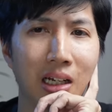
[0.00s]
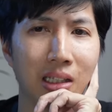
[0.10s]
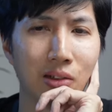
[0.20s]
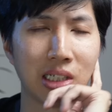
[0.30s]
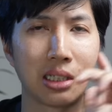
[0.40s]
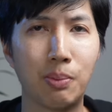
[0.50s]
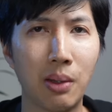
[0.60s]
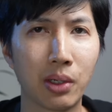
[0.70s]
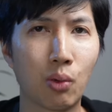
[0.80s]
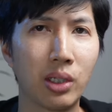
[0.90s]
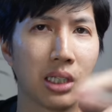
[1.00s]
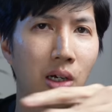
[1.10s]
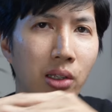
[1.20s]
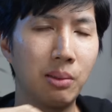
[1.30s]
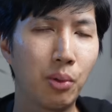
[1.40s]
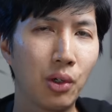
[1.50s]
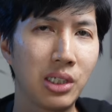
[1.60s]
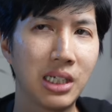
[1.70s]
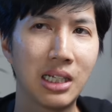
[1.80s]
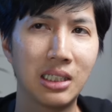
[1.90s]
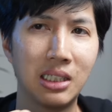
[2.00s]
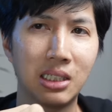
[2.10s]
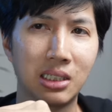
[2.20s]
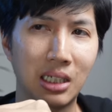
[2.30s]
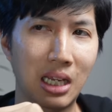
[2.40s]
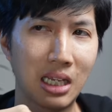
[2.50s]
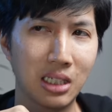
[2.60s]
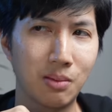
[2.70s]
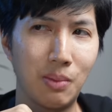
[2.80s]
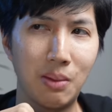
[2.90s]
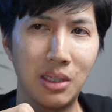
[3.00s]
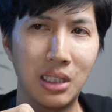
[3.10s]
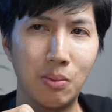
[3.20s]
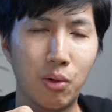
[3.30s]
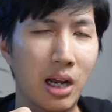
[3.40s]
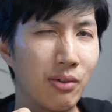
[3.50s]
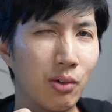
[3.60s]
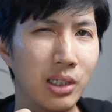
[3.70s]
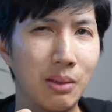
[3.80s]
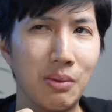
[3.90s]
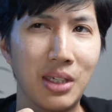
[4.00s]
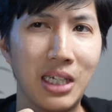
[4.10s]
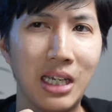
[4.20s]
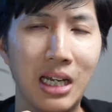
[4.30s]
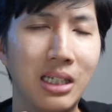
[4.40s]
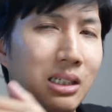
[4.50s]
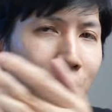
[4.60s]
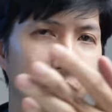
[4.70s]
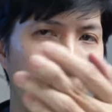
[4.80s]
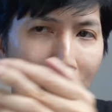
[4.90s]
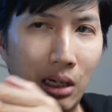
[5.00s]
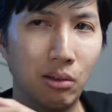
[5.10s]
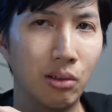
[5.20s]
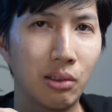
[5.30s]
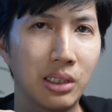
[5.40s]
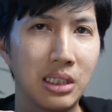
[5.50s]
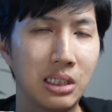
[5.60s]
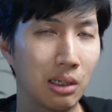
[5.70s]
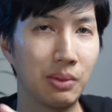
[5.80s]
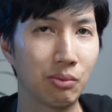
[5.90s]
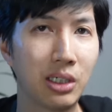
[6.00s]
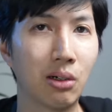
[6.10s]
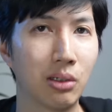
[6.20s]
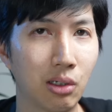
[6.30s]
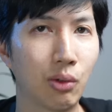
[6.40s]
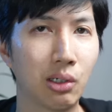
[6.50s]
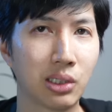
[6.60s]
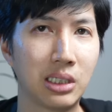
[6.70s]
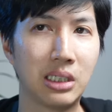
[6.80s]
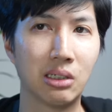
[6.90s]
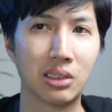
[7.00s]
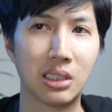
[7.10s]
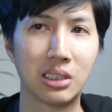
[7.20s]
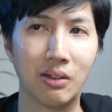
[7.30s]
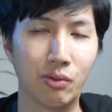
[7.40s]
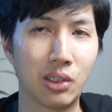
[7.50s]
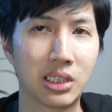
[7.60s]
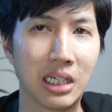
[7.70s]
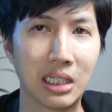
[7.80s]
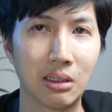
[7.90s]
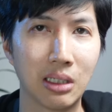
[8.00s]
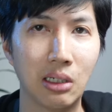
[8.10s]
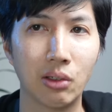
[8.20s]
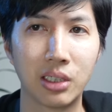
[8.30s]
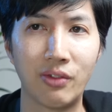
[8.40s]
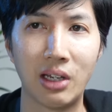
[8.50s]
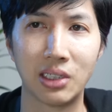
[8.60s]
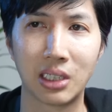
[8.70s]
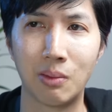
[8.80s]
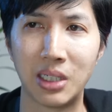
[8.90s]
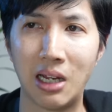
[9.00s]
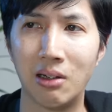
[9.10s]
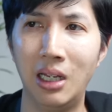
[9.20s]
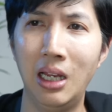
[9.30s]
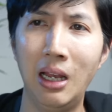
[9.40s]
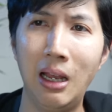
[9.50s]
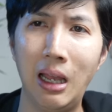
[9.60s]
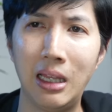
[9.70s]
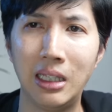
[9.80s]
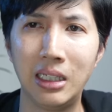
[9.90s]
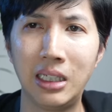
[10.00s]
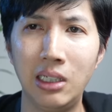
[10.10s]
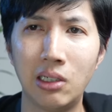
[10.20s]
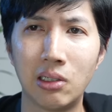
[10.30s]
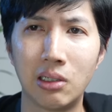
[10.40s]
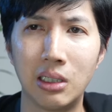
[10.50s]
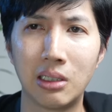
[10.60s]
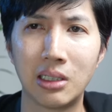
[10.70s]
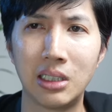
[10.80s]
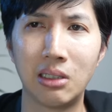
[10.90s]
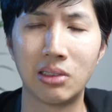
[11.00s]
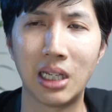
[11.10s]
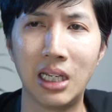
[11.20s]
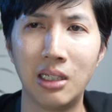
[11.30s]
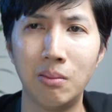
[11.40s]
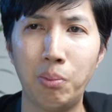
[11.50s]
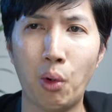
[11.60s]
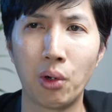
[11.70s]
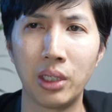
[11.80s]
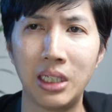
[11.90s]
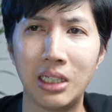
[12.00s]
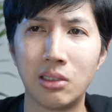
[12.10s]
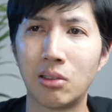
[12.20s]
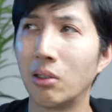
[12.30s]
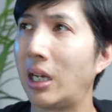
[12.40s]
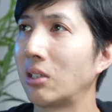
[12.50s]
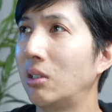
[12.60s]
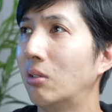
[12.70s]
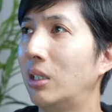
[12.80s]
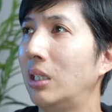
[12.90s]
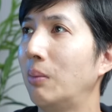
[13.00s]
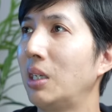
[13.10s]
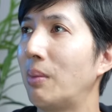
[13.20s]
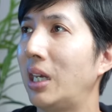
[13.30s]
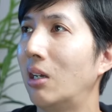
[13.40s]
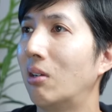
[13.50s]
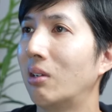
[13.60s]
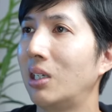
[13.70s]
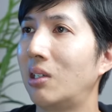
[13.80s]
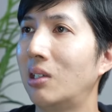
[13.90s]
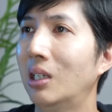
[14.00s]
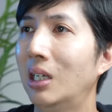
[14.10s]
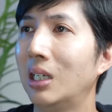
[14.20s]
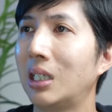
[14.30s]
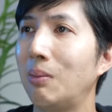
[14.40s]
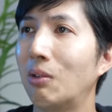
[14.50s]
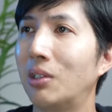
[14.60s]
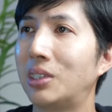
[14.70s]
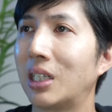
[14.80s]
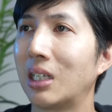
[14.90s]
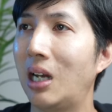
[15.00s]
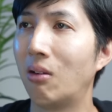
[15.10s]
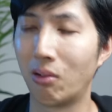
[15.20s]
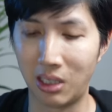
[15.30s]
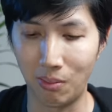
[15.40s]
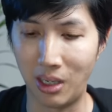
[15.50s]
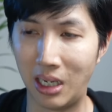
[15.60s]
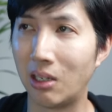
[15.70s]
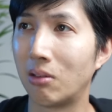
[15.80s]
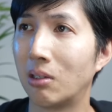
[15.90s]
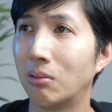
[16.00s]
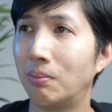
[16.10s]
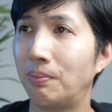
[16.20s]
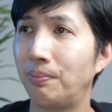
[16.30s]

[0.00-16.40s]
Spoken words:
There's like the public one that all the employees had, and this is like, I guess, maybe the private one that maybe he had. I don't know all the details. I mean, no one knows the details of this stuff. We're just getting, you know, stuff out as it comes out. And then here you can see there's a hidden, poorly internal. Actually, you know what? Let me get my arrow here. Give me 1 second. I will get my arrow.